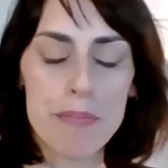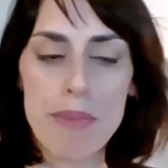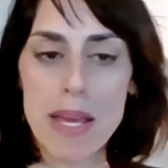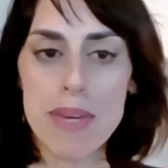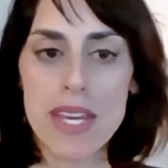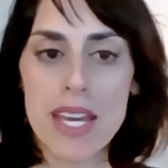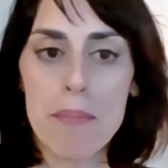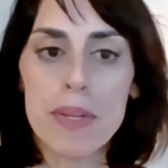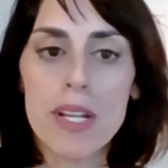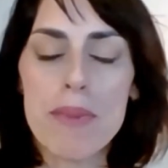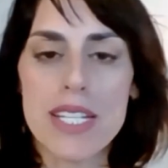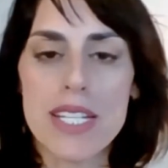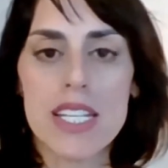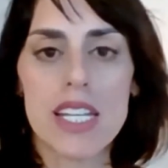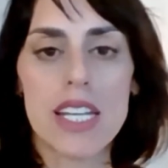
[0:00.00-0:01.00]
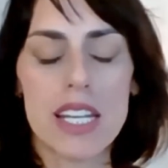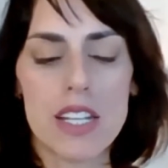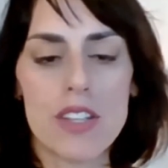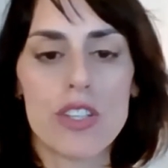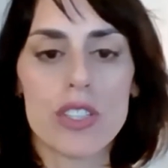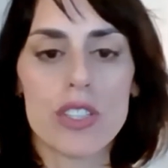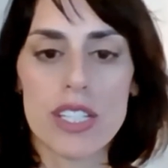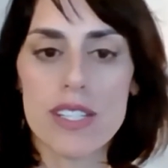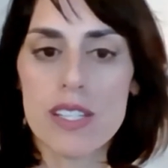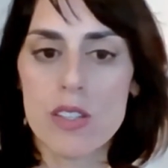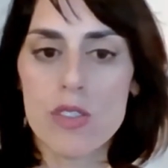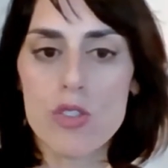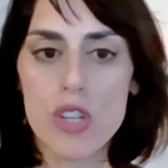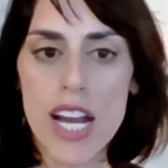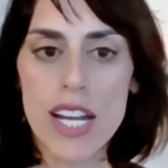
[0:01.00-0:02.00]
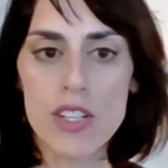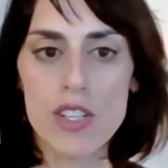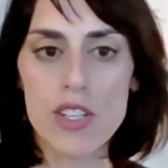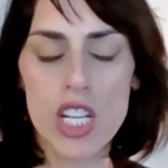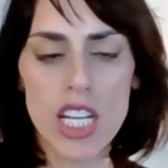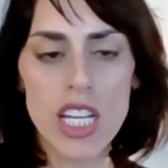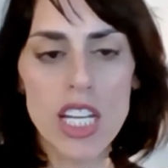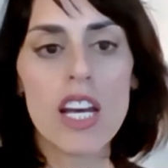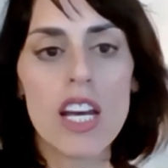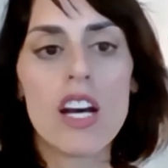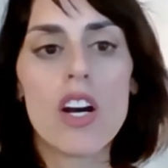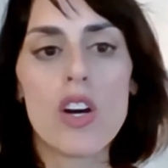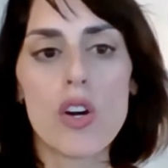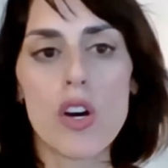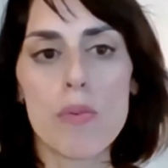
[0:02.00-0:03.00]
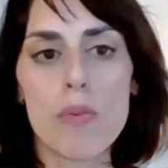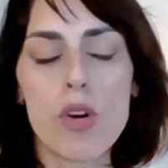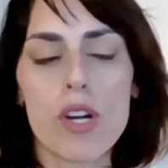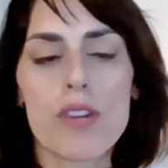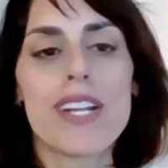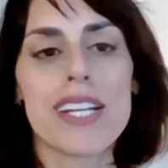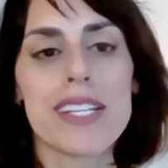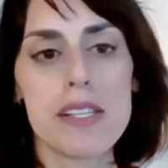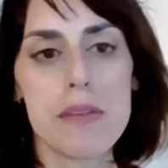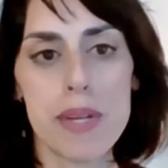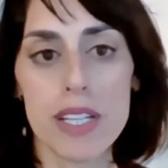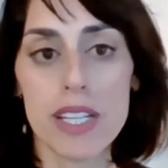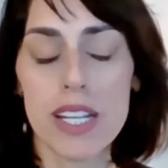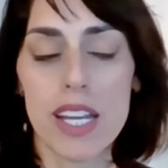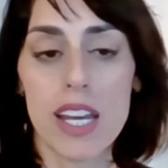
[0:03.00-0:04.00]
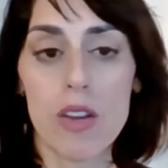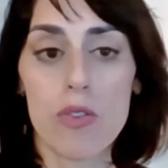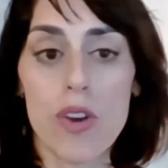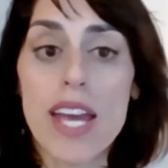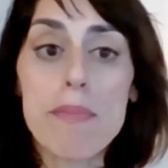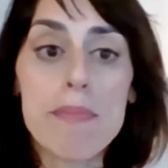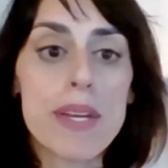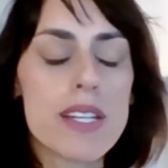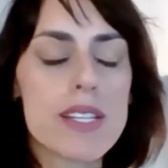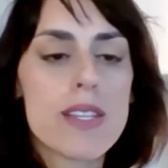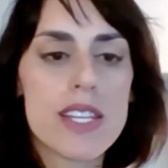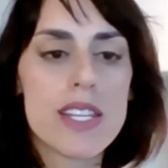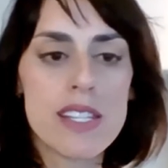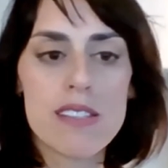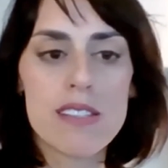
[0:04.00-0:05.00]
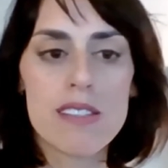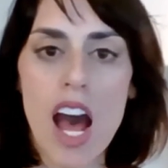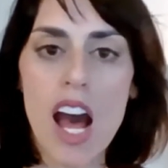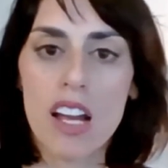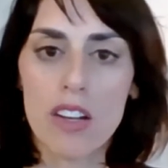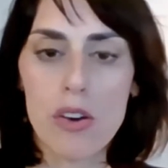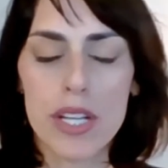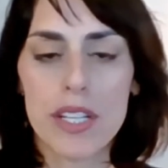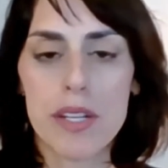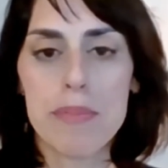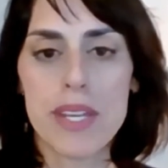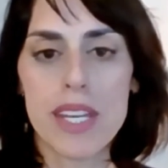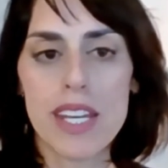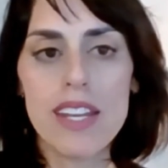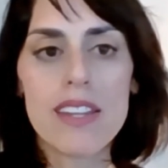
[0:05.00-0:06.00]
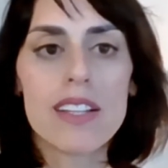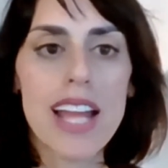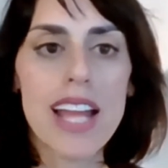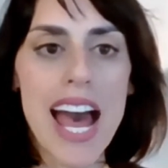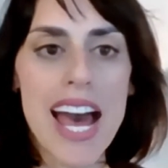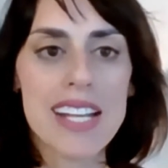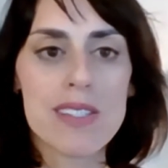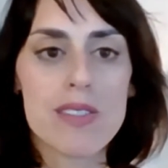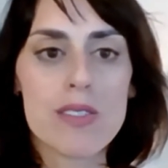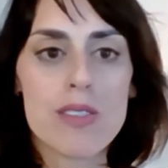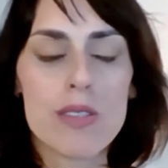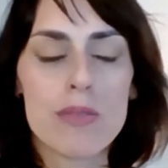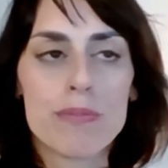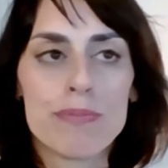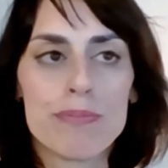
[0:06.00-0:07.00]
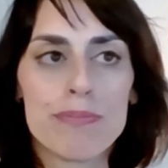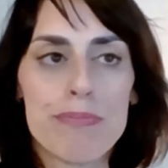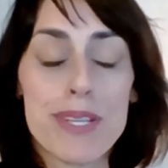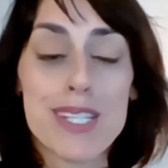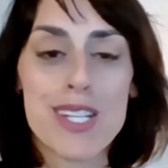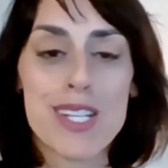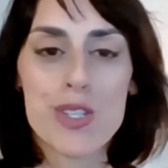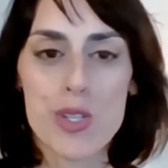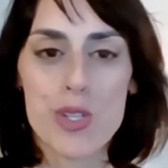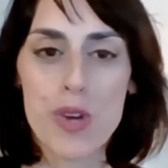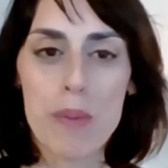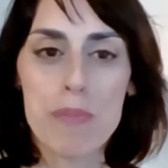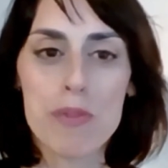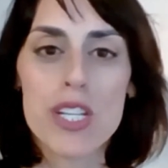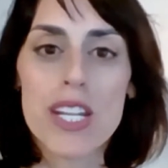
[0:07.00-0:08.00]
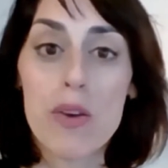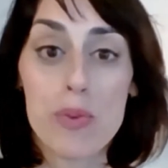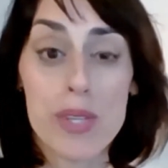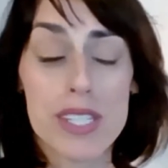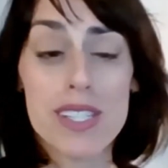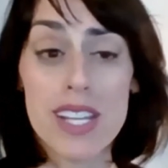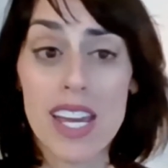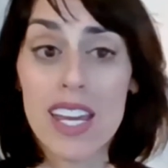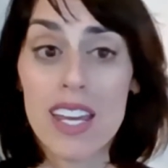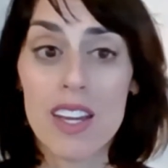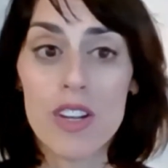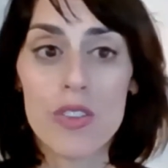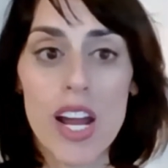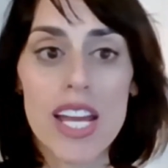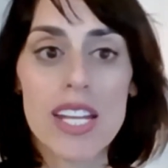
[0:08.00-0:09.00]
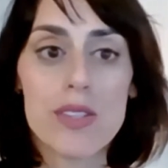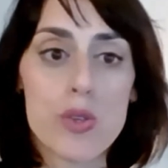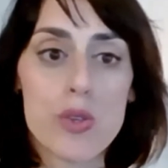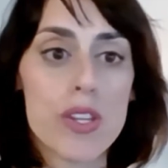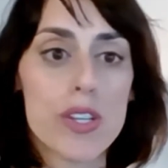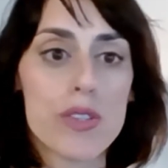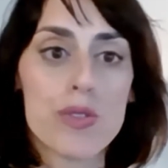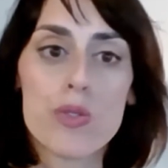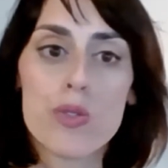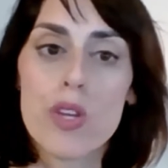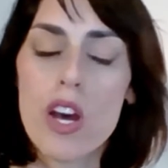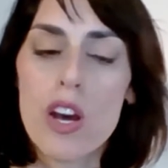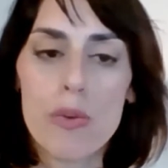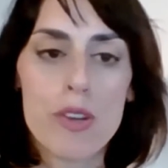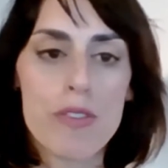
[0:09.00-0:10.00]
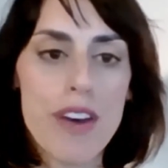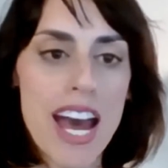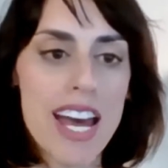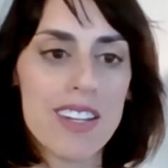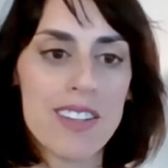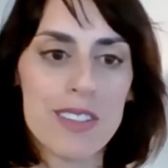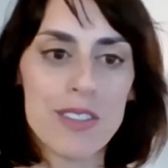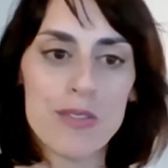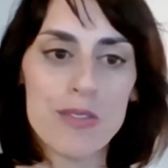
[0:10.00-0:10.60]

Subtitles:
maybe implementing in your leasing strategy more flexibility, right? Because this is not going to be the last business disruption that we see, right? So we've had,